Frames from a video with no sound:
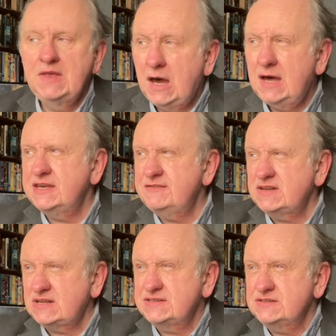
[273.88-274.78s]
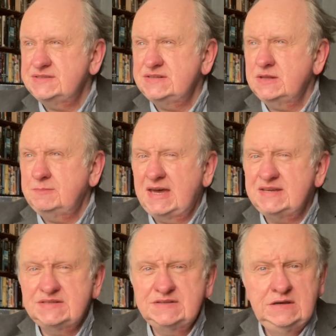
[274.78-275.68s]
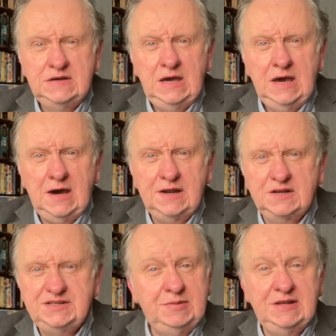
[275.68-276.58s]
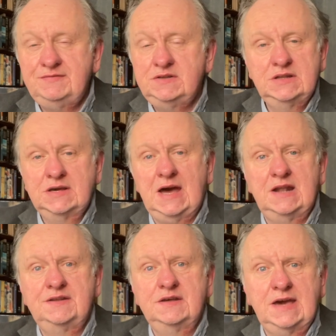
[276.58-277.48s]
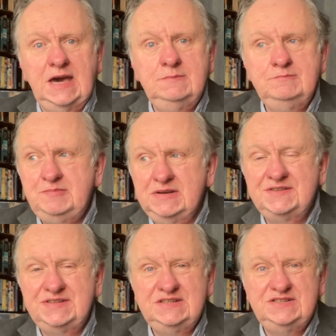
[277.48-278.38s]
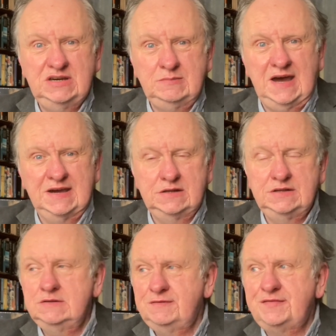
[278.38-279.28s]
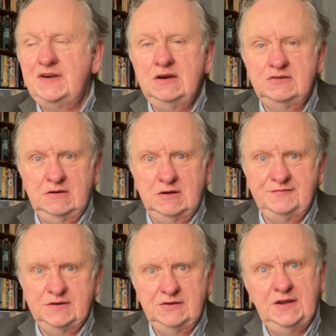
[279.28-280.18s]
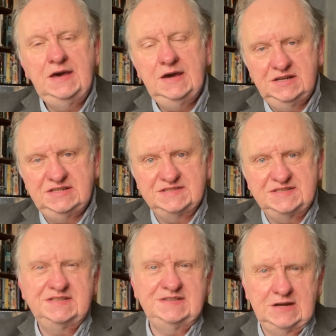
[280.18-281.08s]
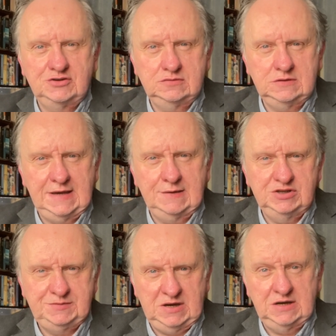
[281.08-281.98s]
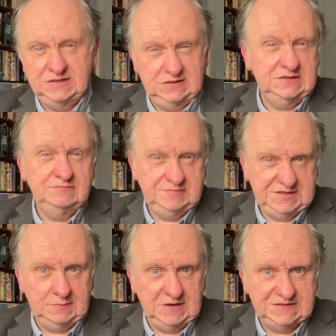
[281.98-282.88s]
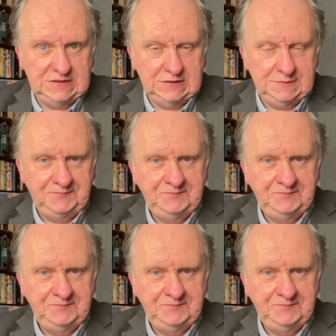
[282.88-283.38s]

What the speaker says: I think Fantastical is still the best at it, actually, but even the calendar that came built into your Mac and free on your iPhone, it does this natural language parsing to some extent.